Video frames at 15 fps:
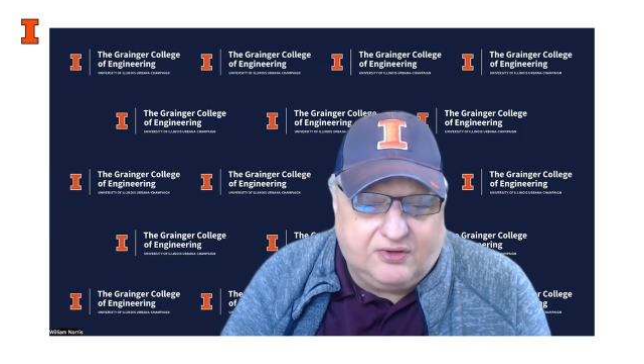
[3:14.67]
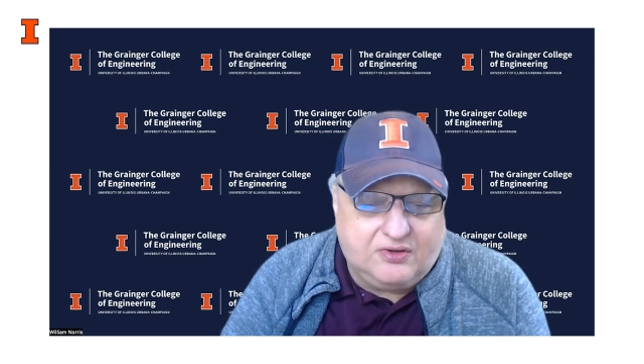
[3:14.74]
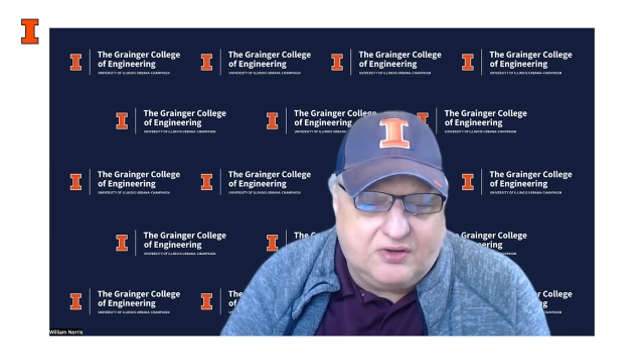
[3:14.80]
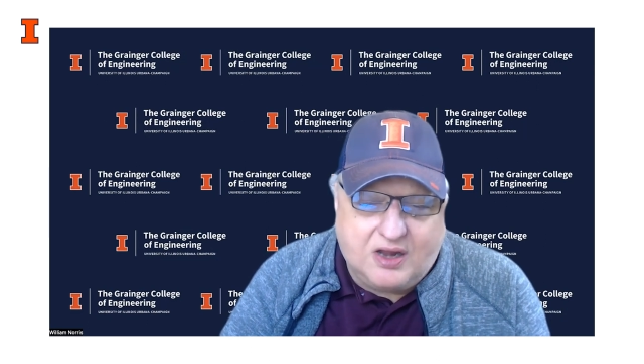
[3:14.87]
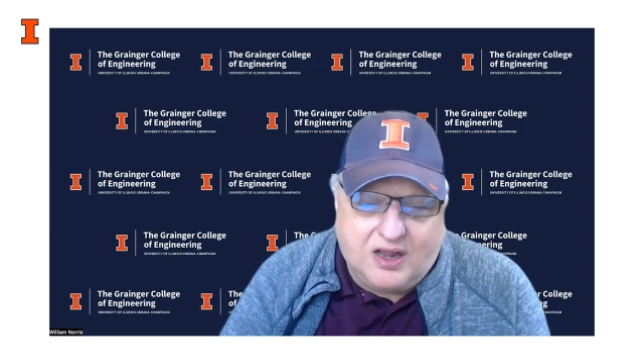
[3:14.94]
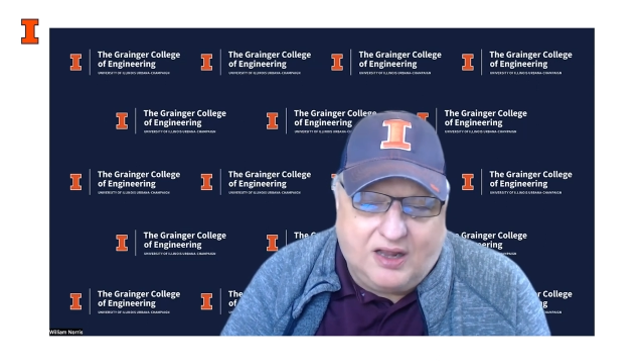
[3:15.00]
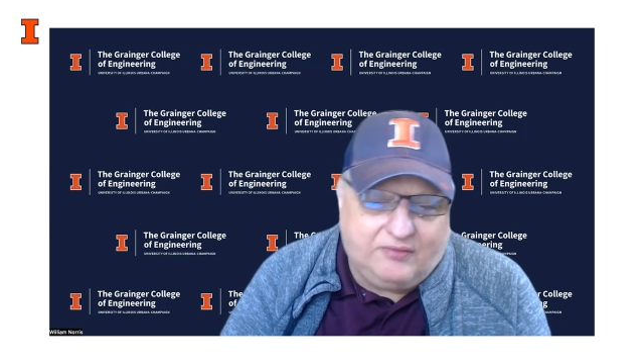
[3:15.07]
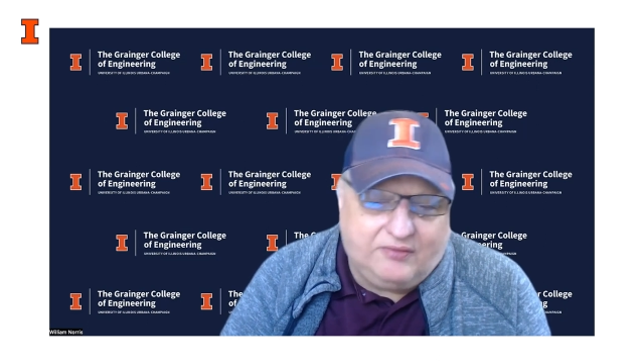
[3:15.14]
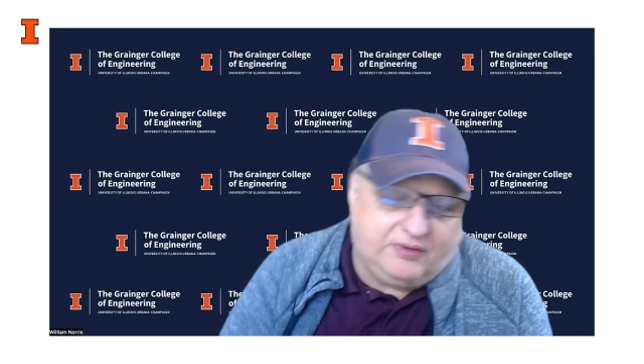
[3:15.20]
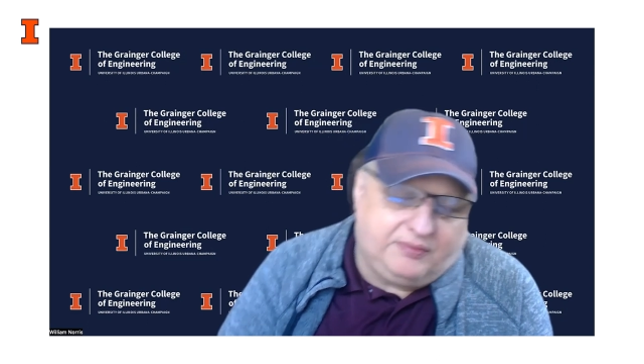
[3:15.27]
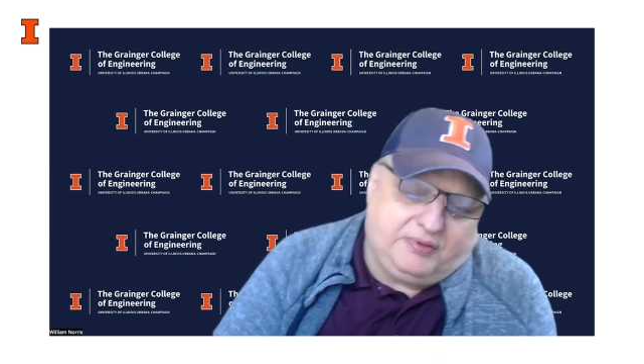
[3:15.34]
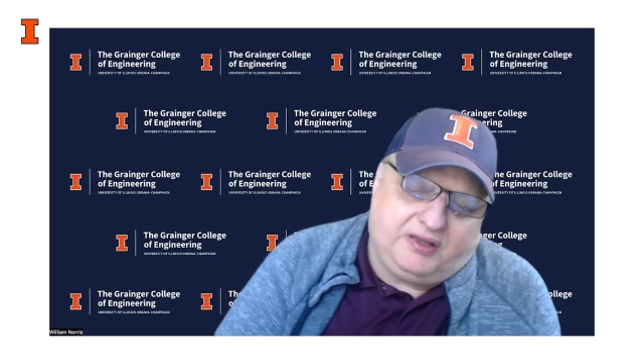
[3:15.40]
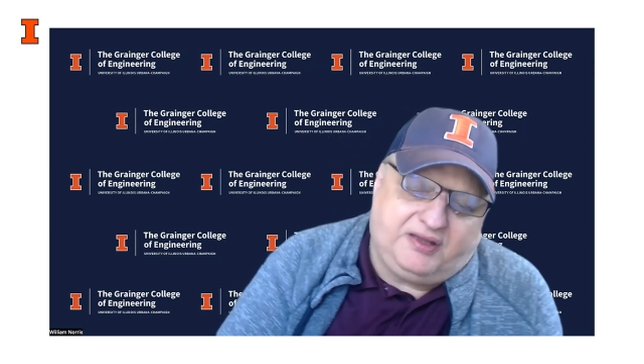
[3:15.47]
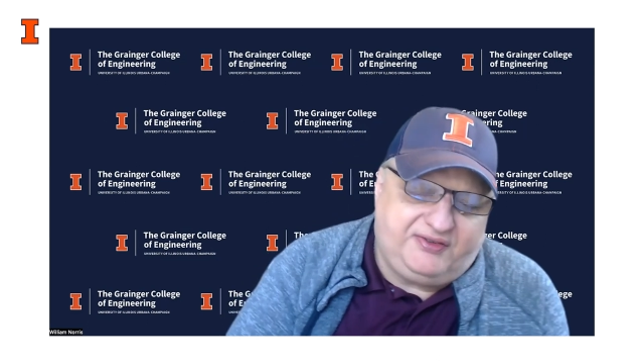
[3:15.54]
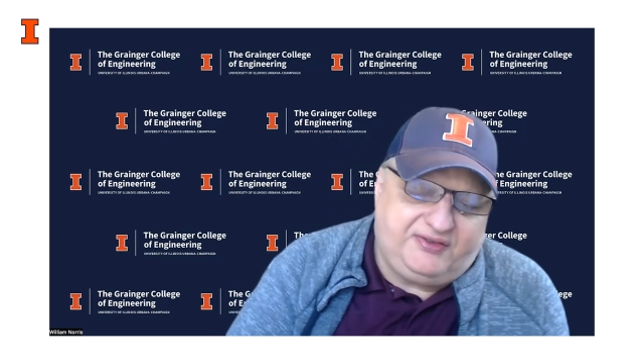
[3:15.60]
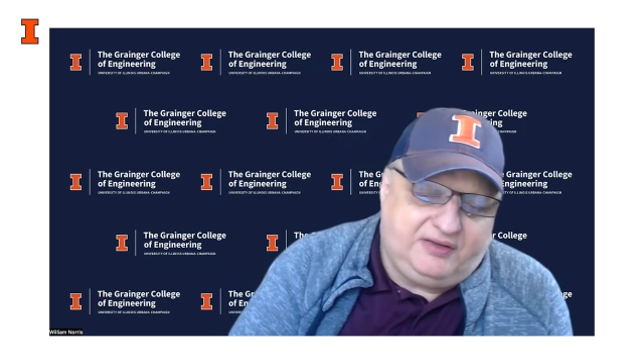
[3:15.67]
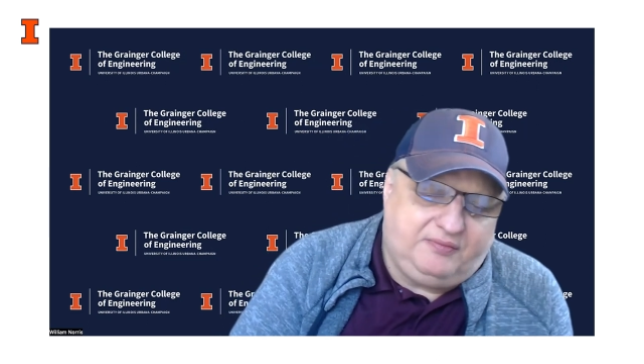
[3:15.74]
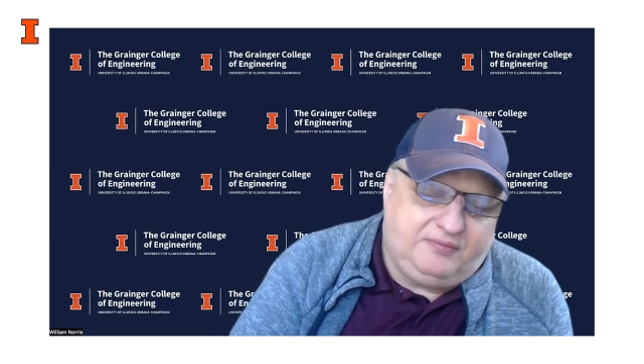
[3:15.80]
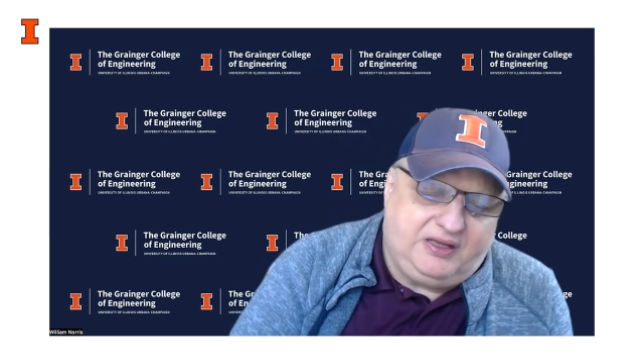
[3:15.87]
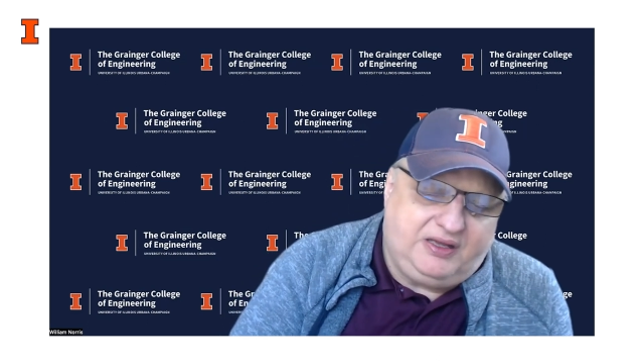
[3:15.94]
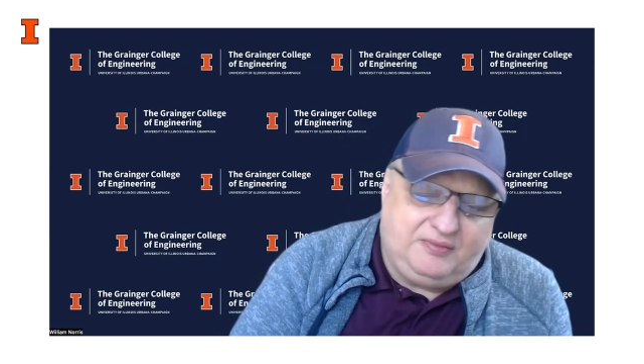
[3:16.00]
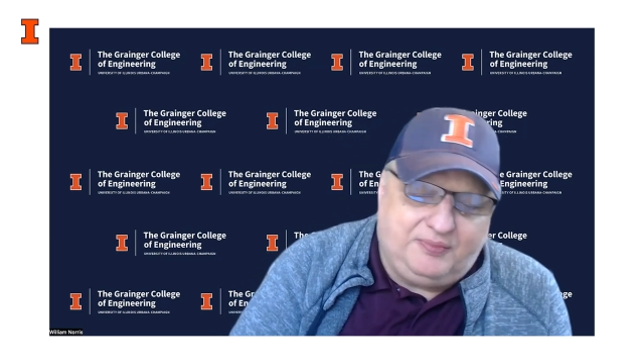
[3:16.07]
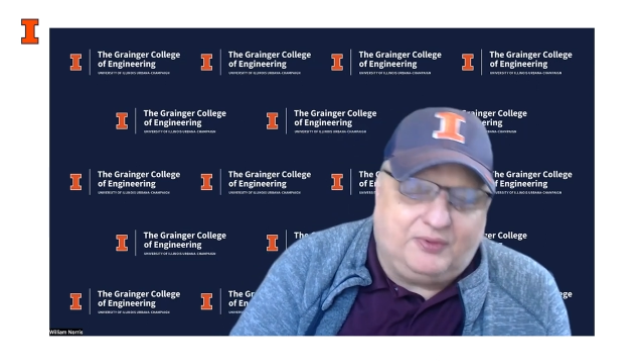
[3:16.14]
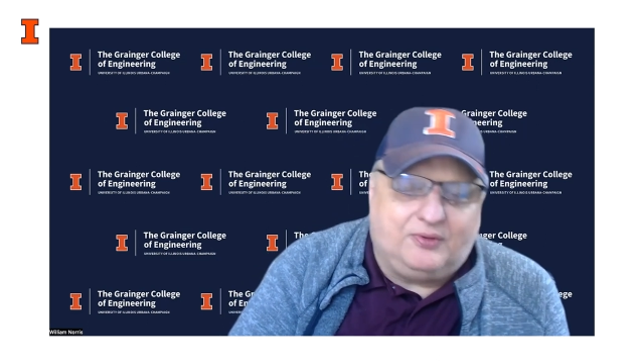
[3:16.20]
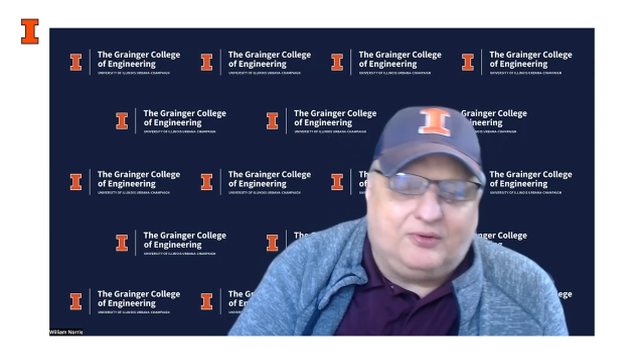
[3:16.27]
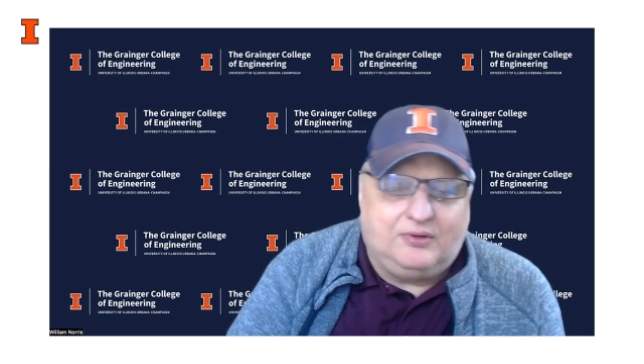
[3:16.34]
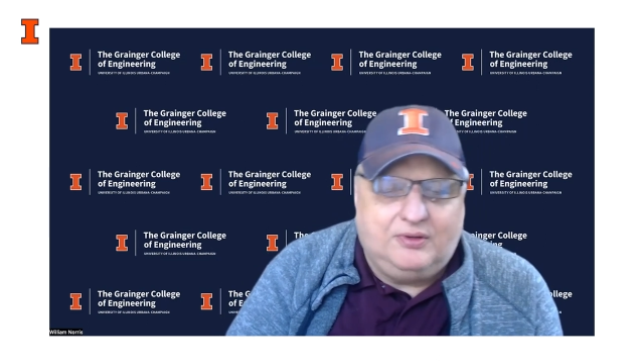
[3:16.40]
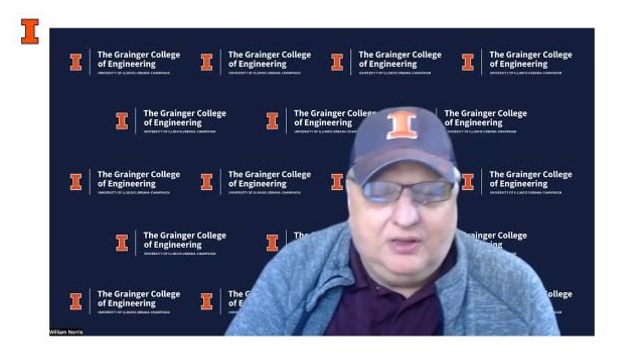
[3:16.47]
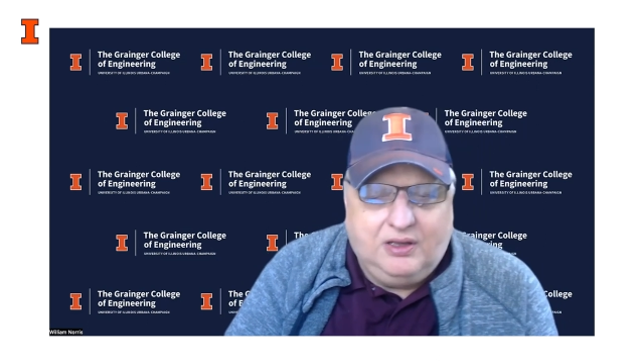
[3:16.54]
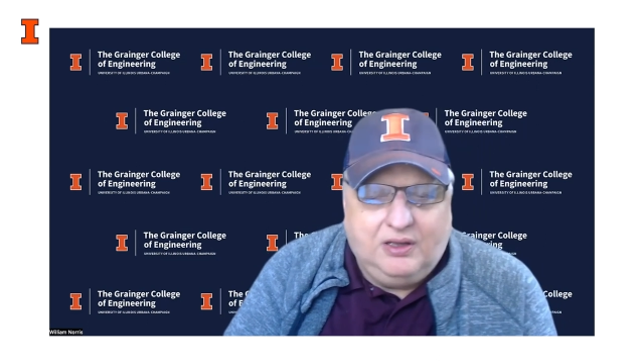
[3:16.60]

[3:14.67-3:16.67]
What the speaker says: are not replacing people.